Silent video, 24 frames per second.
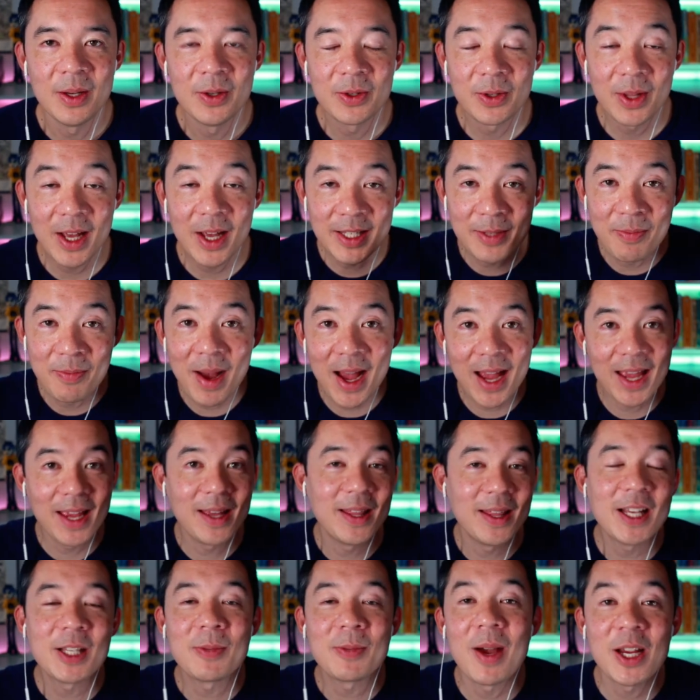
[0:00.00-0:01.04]
So that's
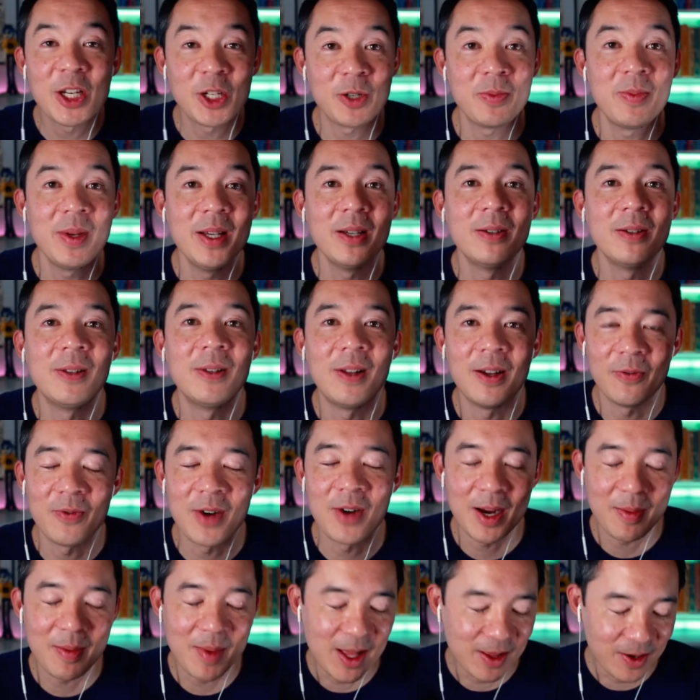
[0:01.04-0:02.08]
my spiel on
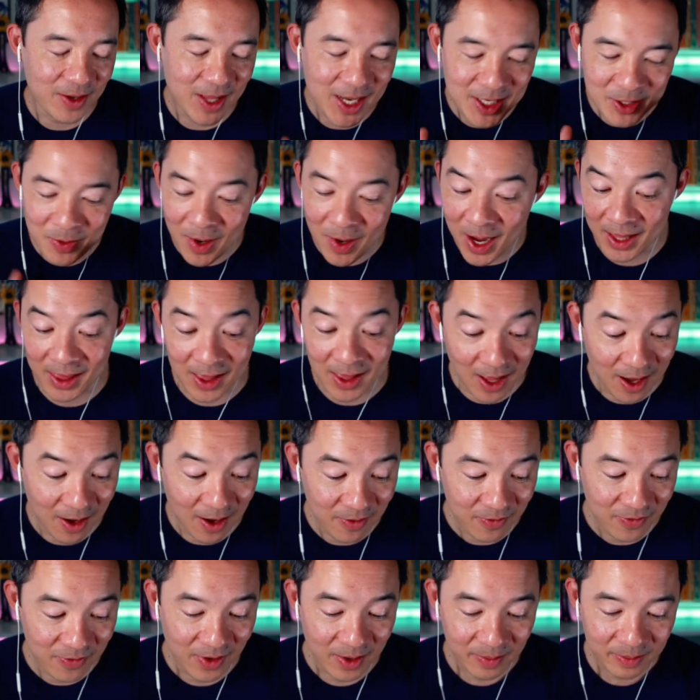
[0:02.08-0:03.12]
Frank Miller. That's why I
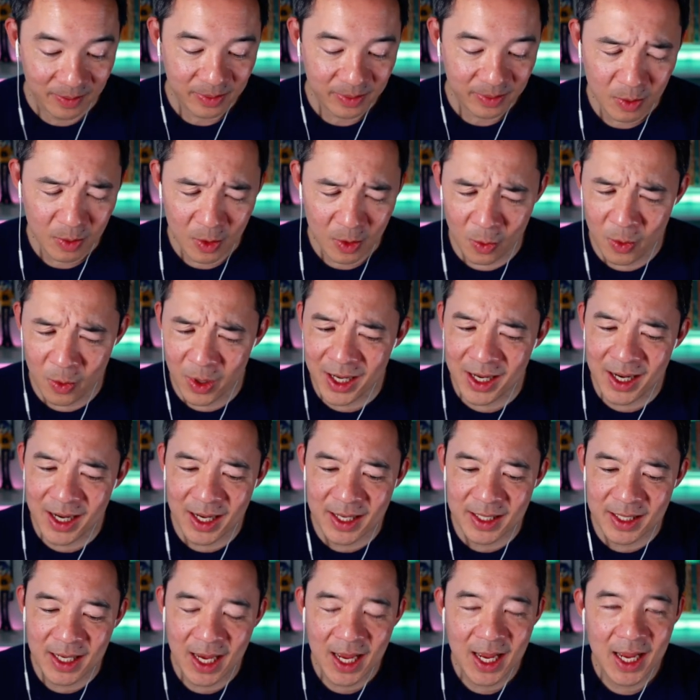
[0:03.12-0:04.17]
love what he
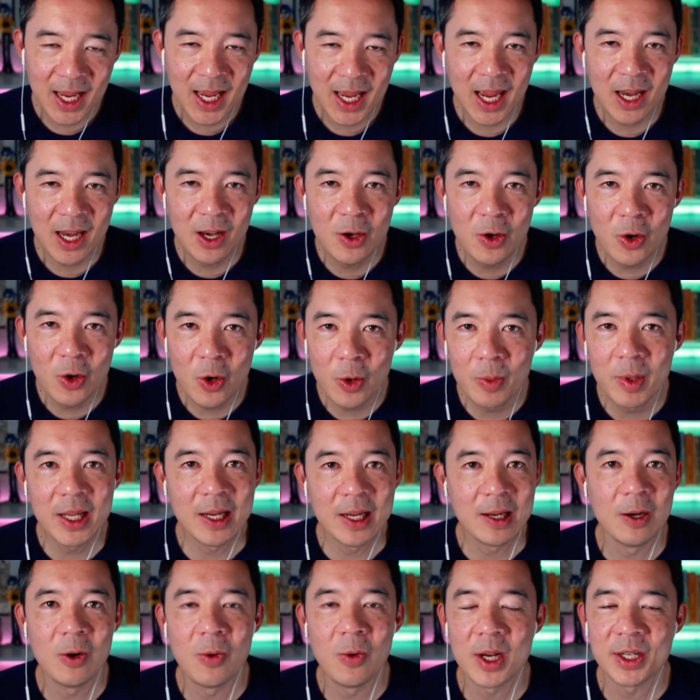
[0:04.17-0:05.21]
does. And nobody
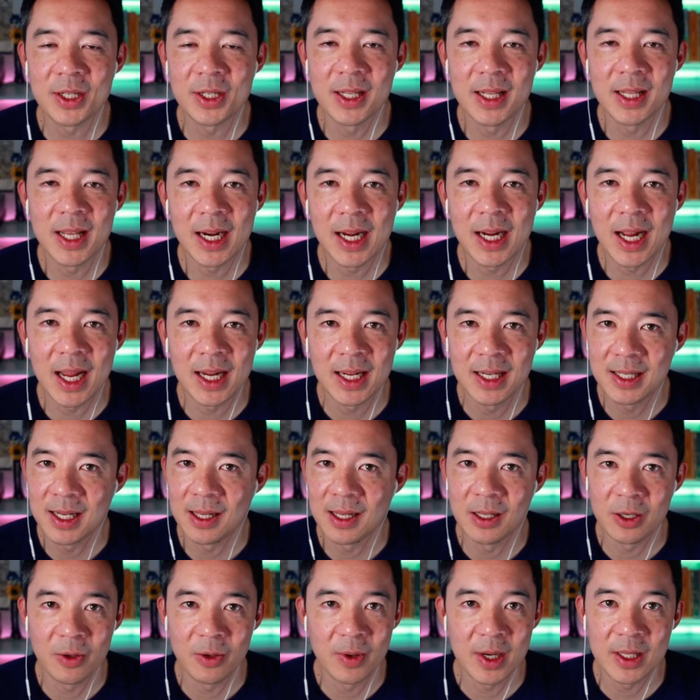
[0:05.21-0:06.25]
can question that guy can
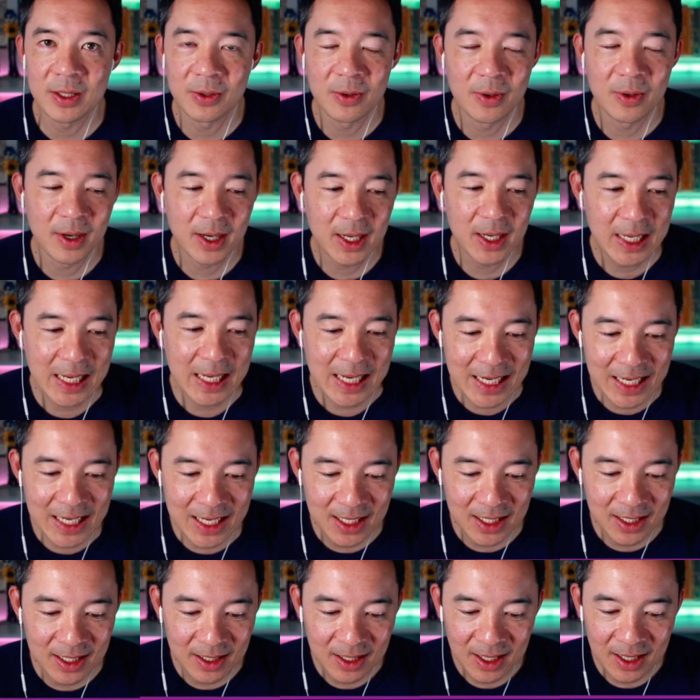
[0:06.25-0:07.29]
tell a great story. He
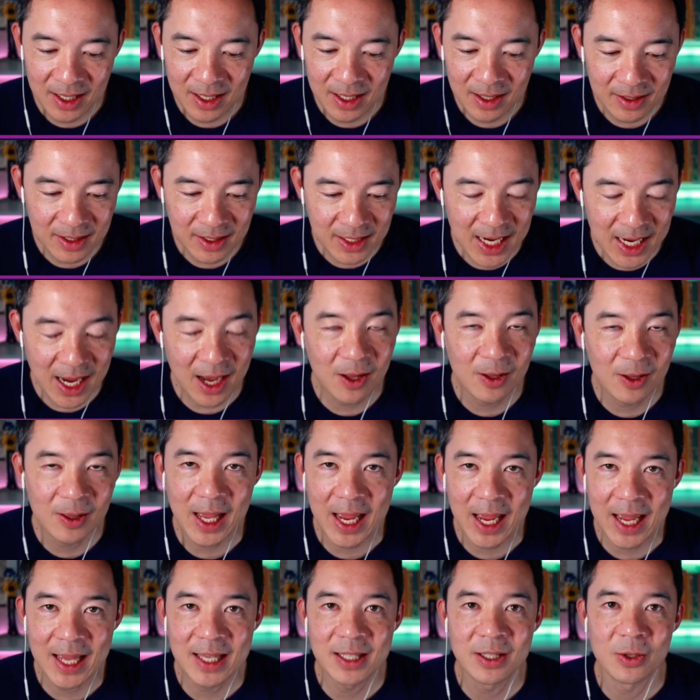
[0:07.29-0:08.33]
can tell
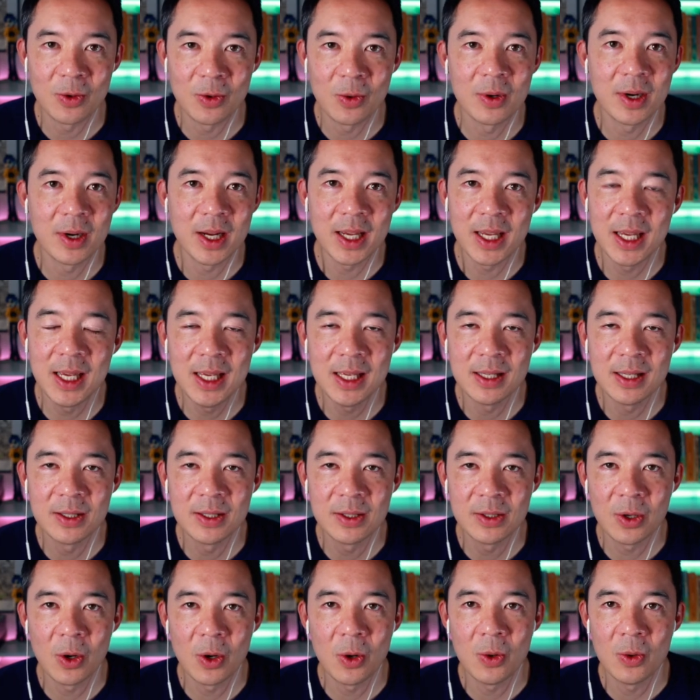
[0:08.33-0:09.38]
a story. He is
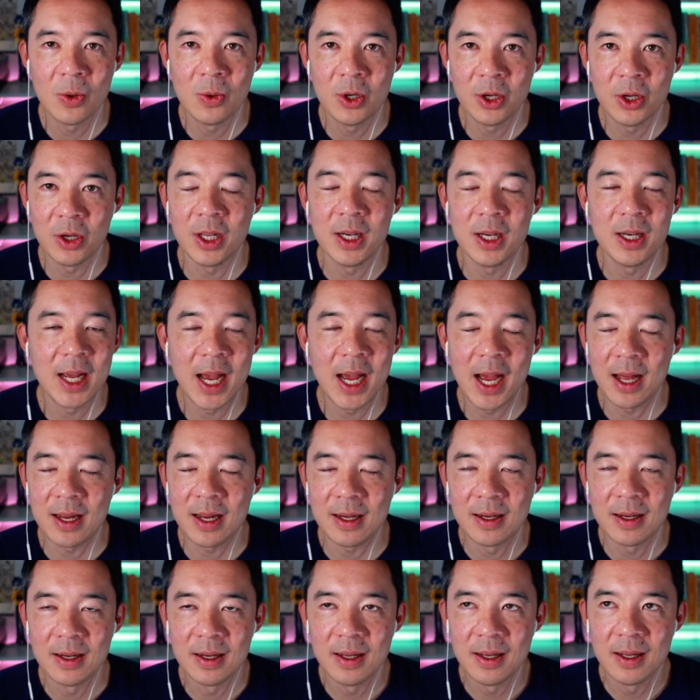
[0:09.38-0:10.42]
so good
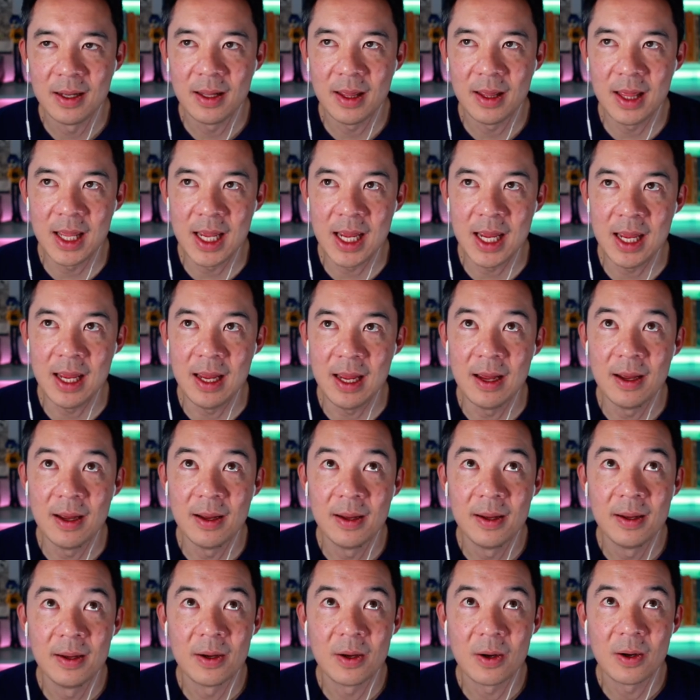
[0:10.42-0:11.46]
at the
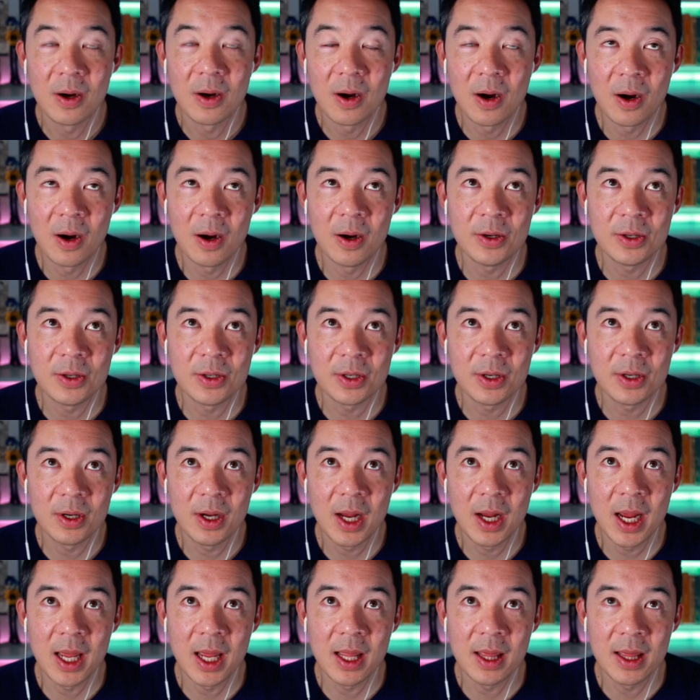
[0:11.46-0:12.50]
art
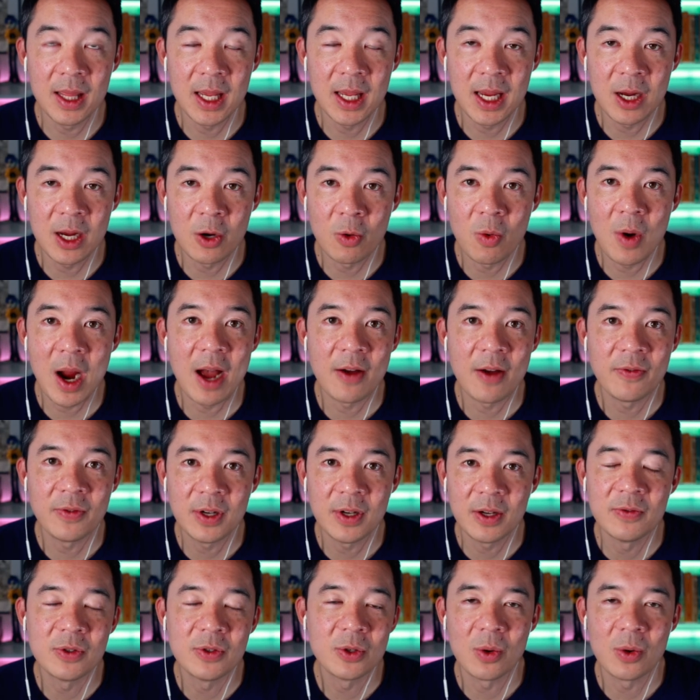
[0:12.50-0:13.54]
and the
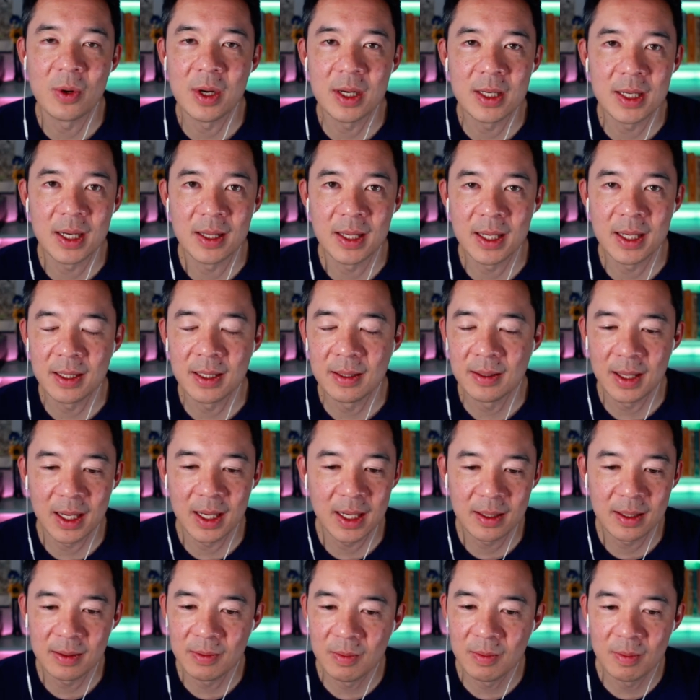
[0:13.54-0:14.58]
craft of storytelling.
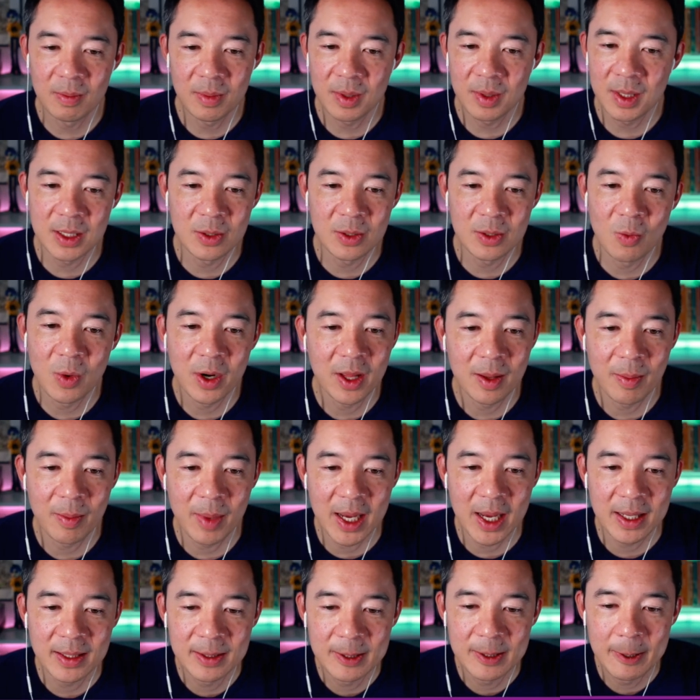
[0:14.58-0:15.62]
Like, he's one of the
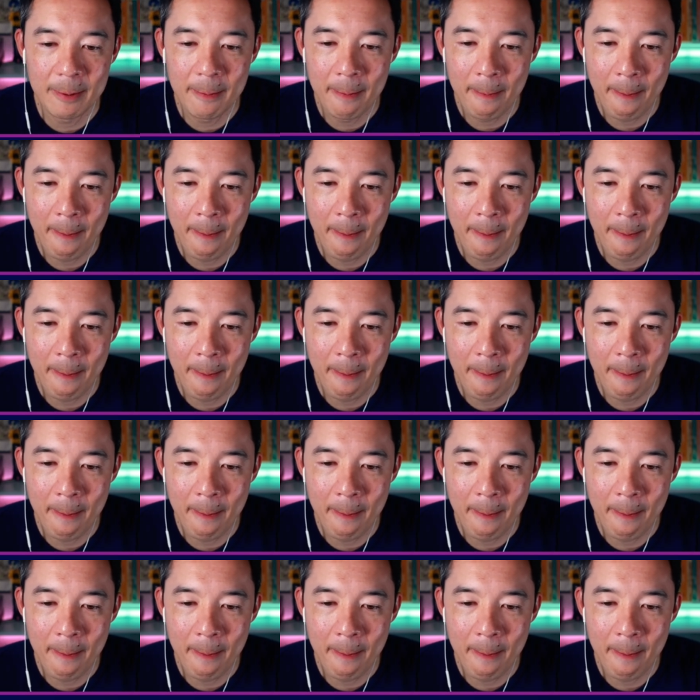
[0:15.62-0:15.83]
best.